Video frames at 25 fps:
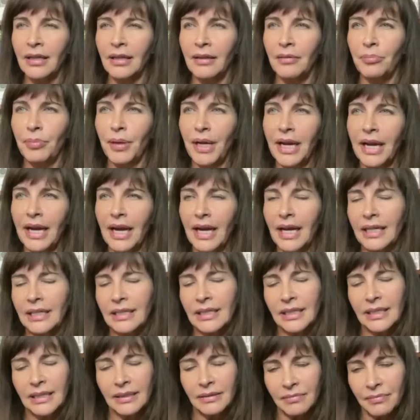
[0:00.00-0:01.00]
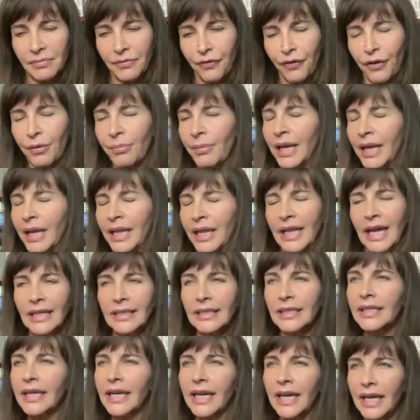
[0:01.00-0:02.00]
Because for me,
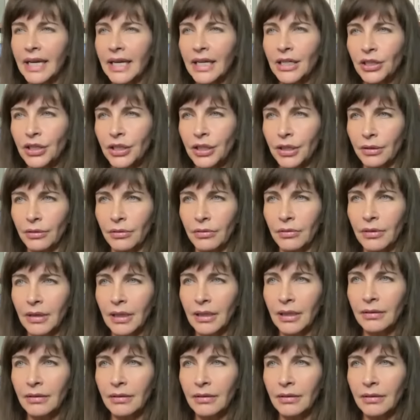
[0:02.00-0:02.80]
that's the key issue.